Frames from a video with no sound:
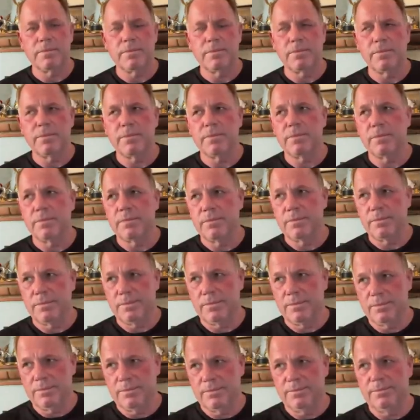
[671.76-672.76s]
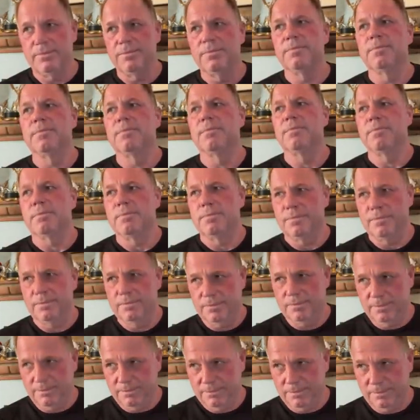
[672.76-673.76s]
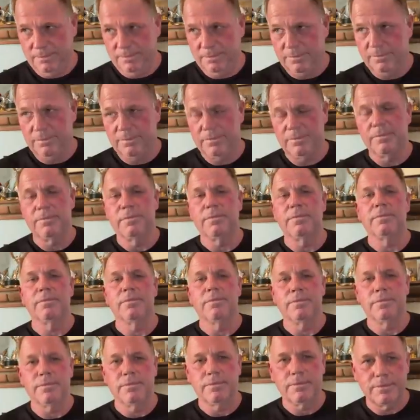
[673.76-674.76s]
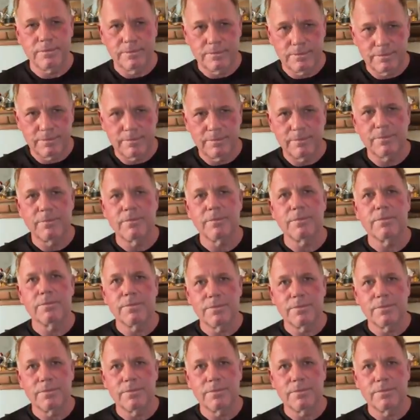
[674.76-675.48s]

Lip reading: (not speaking)